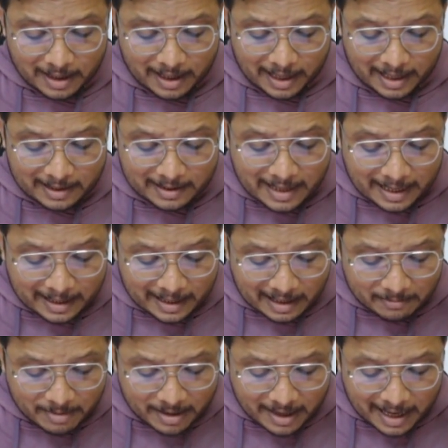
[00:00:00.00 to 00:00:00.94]
and that
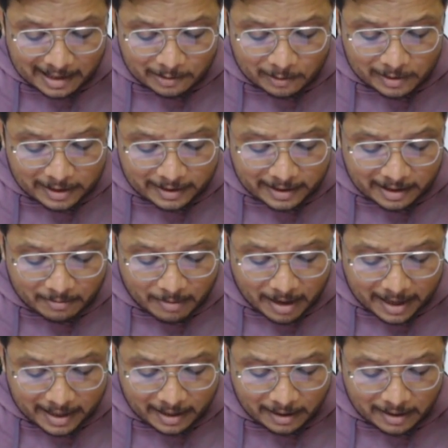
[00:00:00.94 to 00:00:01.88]
can be calculated
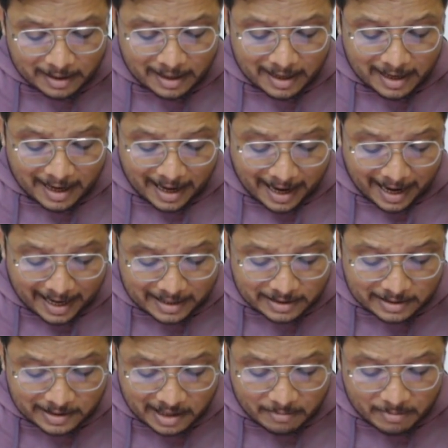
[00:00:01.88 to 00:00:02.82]
by
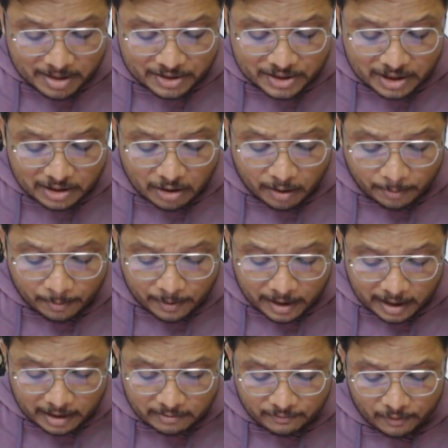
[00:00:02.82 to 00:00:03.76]
estimation of
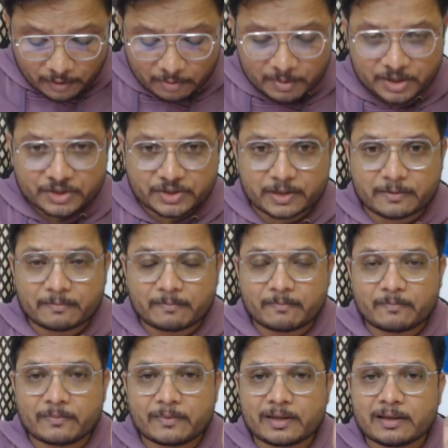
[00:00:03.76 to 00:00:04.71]
information.
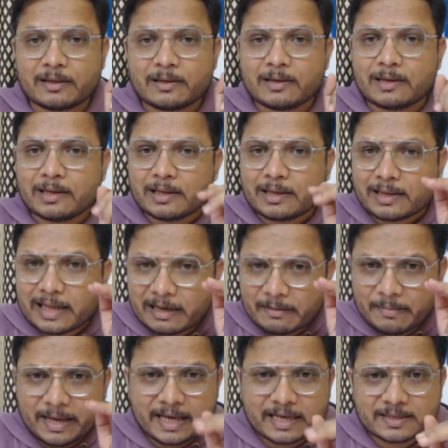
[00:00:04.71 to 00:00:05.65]
Let
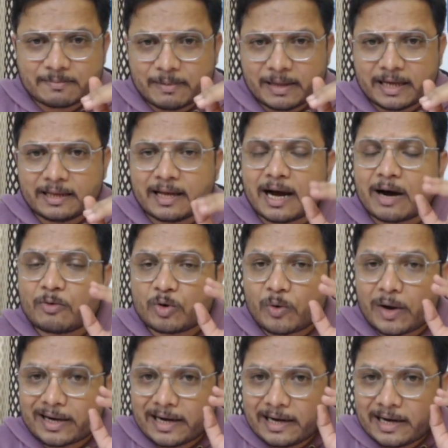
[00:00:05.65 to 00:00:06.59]
me explain how
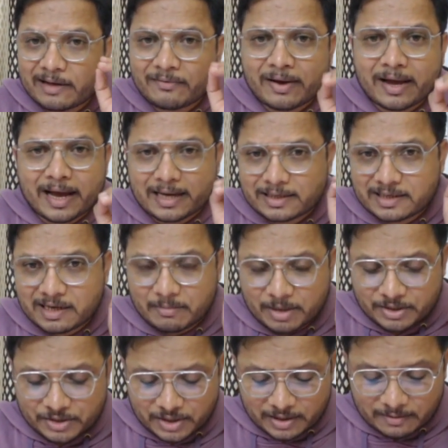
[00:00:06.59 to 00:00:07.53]
to identify
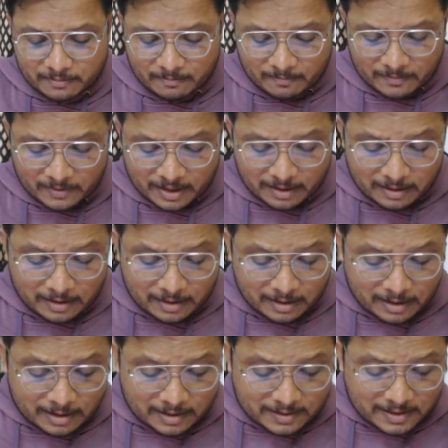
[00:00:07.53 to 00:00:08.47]
estimation.
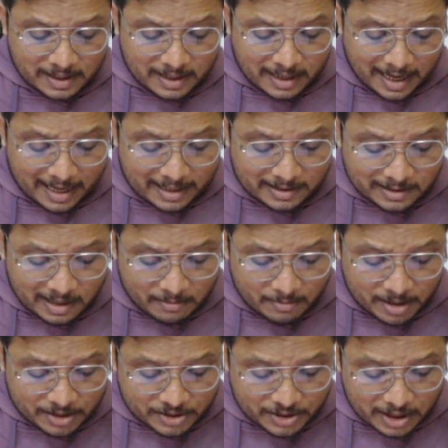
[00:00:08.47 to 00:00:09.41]
See,
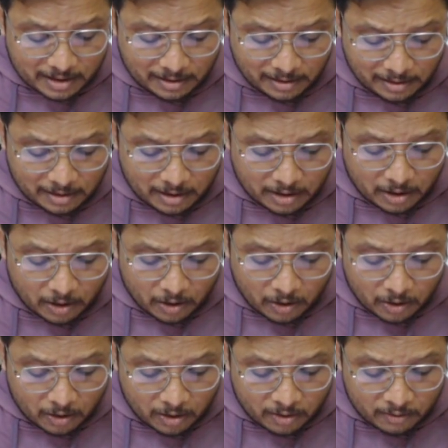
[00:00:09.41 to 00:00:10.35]
estimation
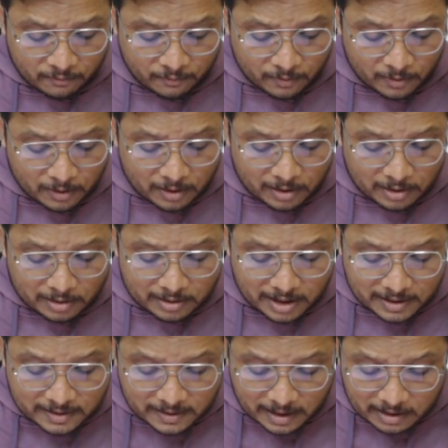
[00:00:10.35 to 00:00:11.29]
of
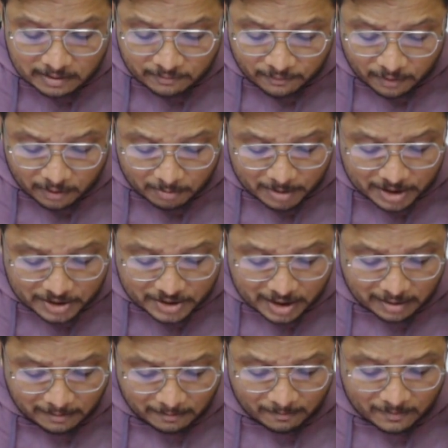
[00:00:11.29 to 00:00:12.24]
this
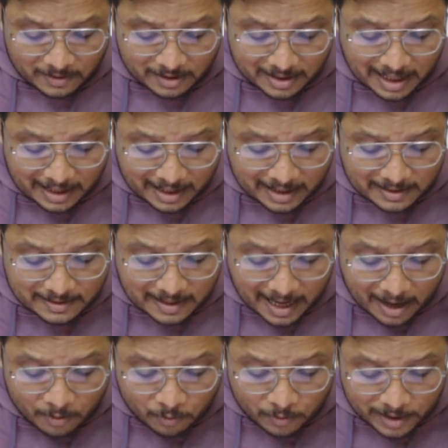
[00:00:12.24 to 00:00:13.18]
information that is
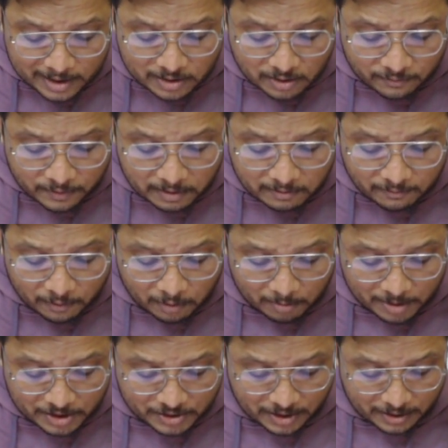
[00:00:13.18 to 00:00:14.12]
average of
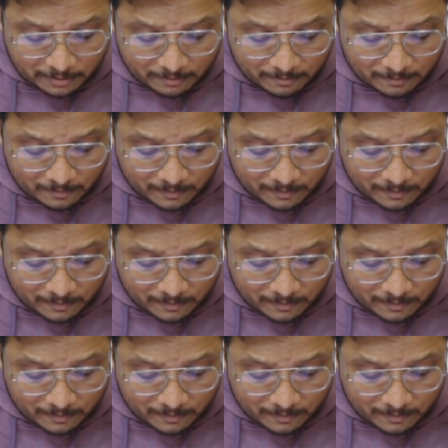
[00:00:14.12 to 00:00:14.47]
information.